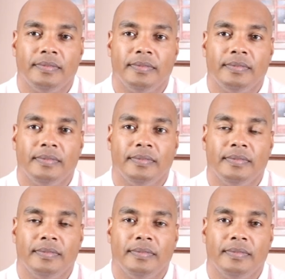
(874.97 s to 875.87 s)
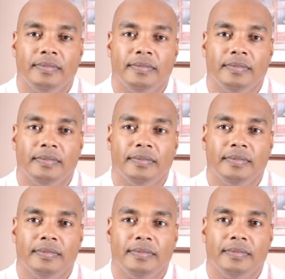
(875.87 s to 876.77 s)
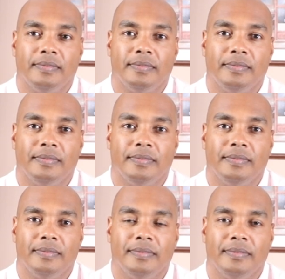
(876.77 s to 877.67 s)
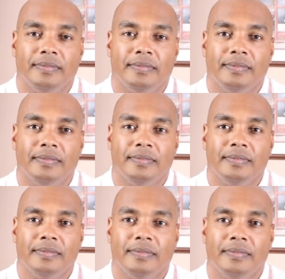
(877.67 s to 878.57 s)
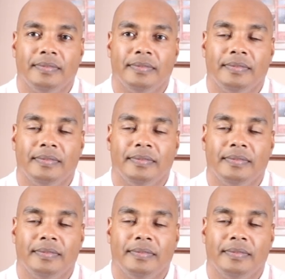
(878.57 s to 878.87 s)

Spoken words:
(not speaking)